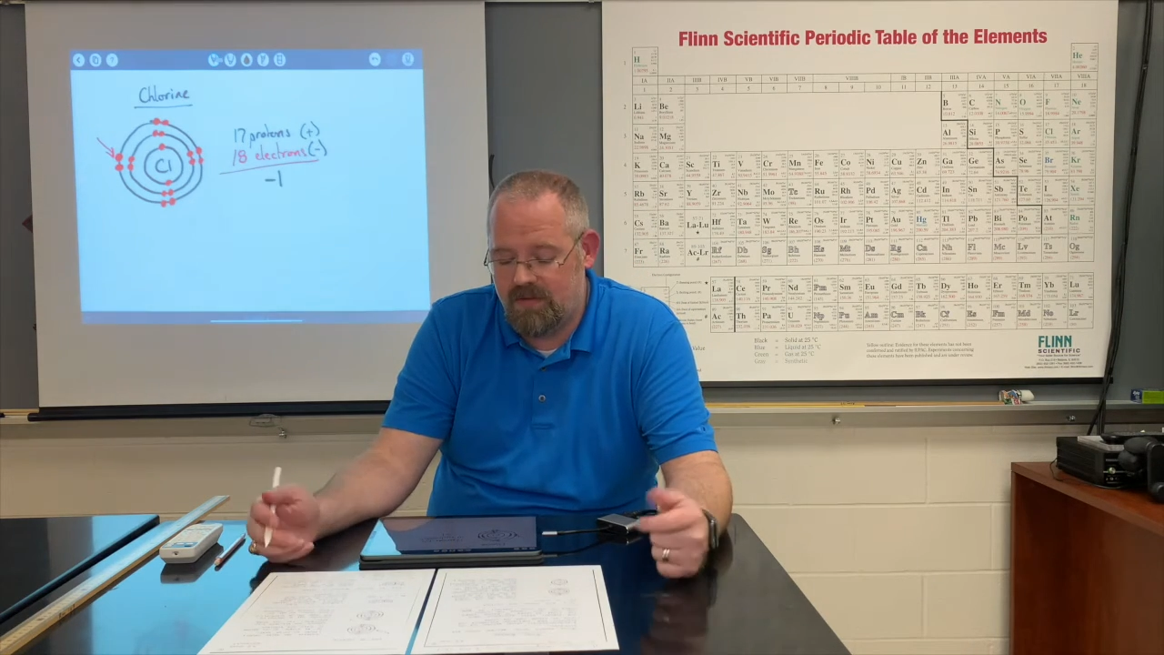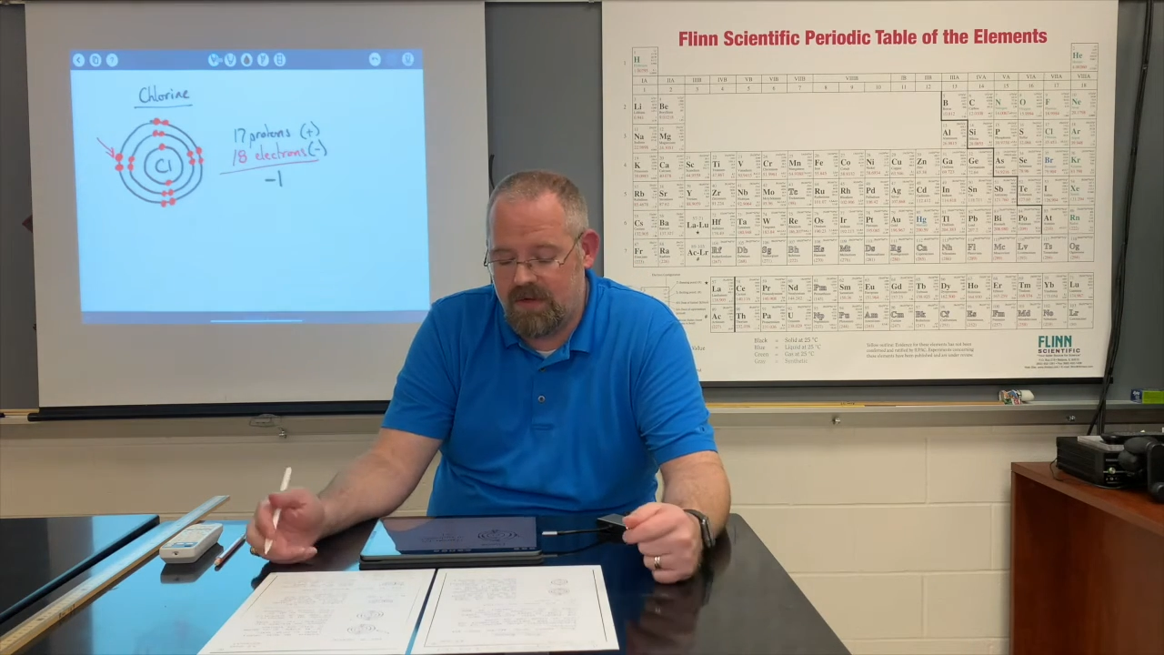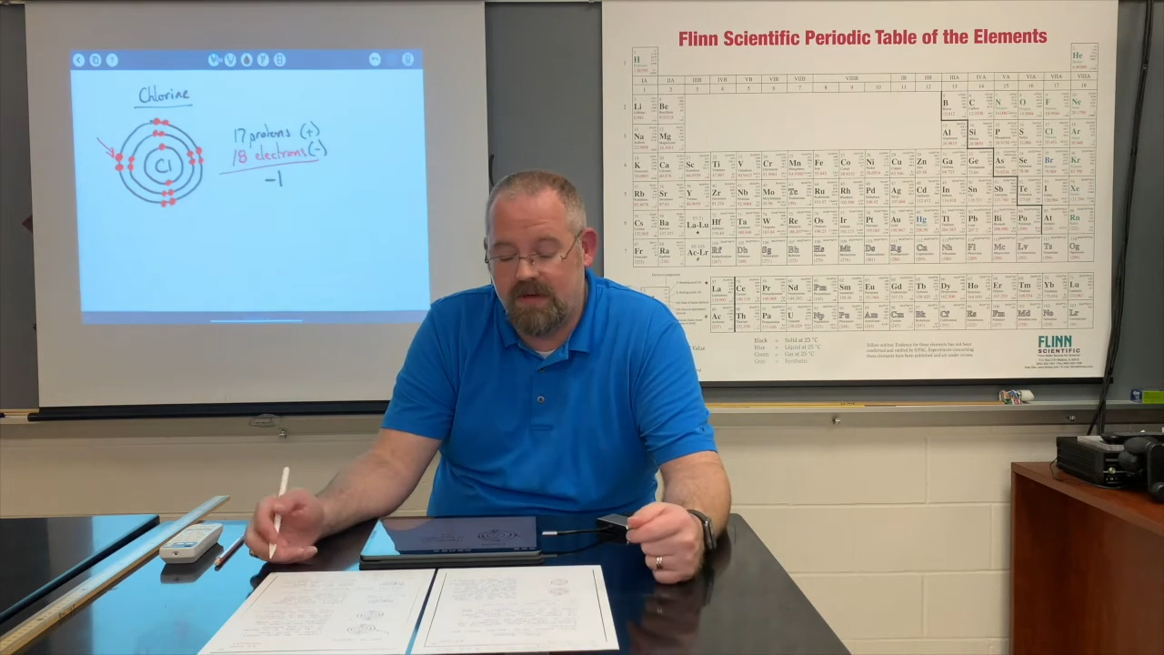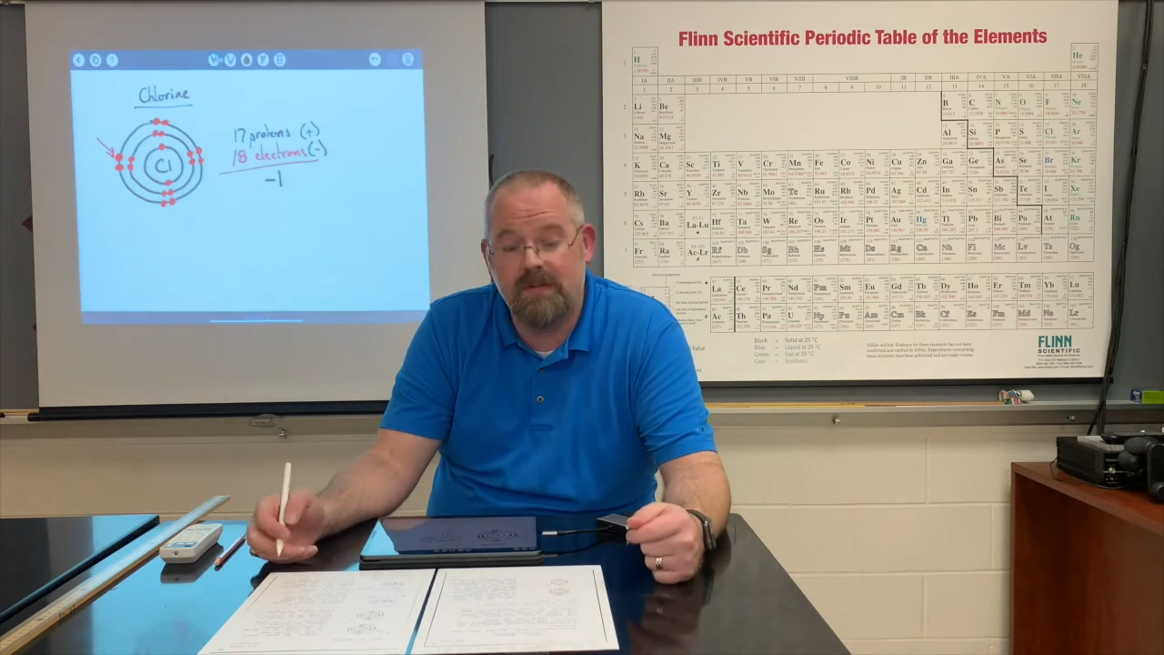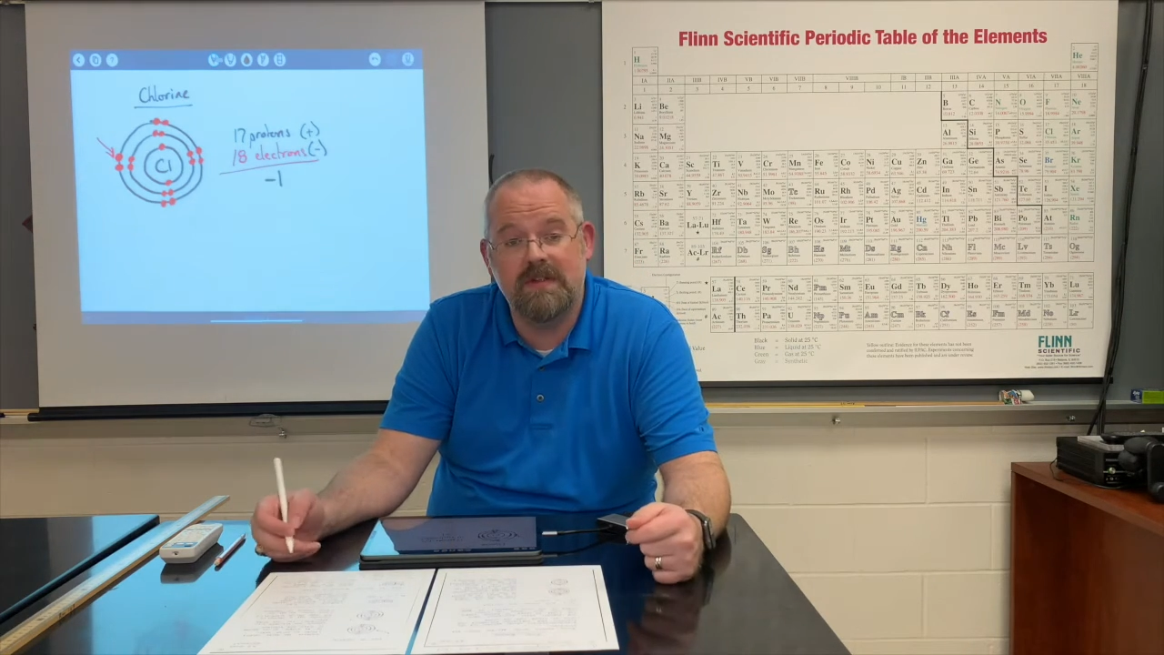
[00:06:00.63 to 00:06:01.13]
would
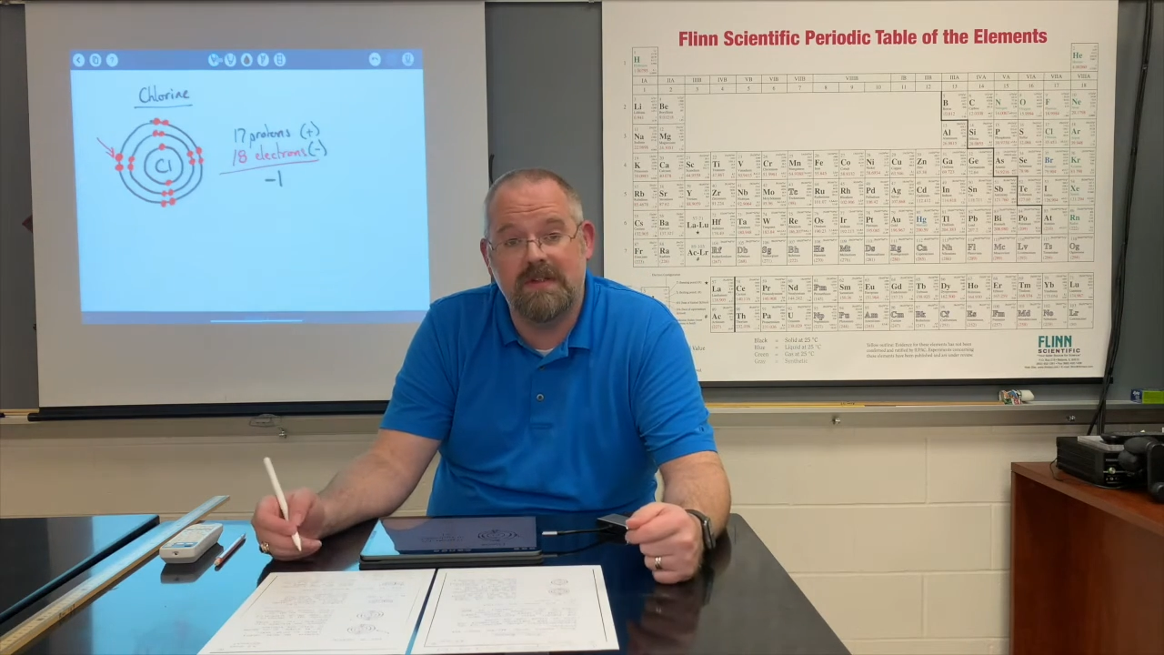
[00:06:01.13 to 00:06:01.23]
give us